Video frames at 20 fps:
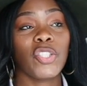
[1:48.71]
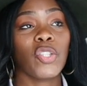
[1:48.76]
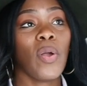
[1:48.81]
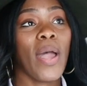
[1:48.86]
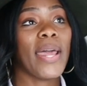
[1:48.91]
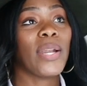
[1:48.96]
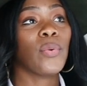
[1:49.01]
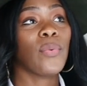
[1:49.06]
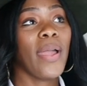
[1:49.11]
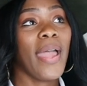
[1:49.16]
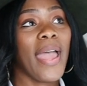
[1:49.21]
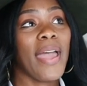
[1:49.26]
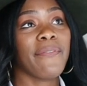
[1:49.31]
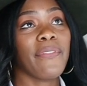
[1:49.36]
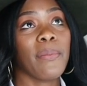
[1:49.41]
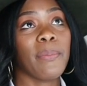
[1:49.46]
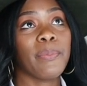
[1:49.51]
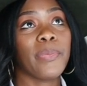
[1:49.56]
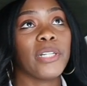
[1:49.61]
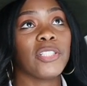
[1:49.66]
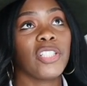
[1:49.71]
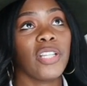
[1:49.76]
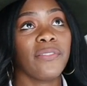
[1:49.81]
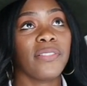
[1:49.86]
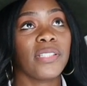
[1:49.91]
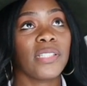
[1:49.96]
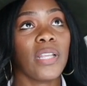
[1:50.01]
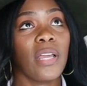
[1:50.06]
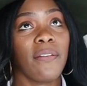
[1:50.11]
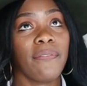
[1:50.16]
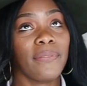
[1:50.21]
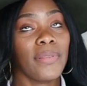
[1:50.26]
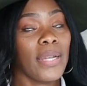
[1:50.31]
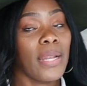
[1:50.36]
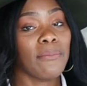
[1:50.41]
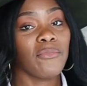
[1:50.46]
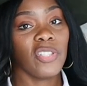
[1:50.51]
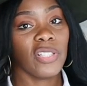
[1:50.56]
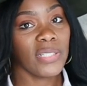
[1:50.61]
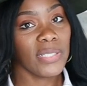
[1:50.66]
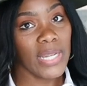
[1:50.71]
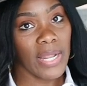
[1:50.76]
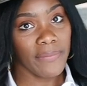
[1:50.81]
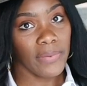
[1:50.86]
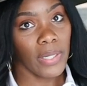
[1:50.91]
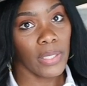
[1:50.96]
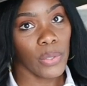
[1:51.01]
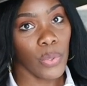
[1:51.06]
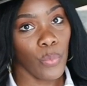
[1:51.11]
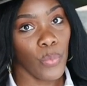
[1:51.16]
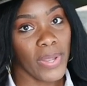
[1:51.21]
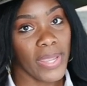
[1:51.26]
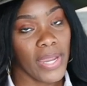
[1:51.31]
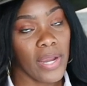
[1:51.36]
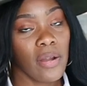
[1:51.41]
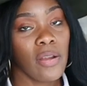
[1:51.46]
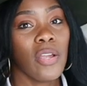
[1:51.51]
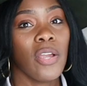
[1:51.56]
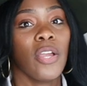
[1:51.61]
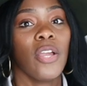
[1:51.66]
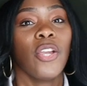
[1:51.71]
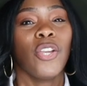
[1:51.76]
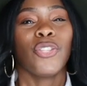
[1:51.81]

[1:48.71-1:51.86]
so I don't have a bunch of stuff that I'm just never going to wear.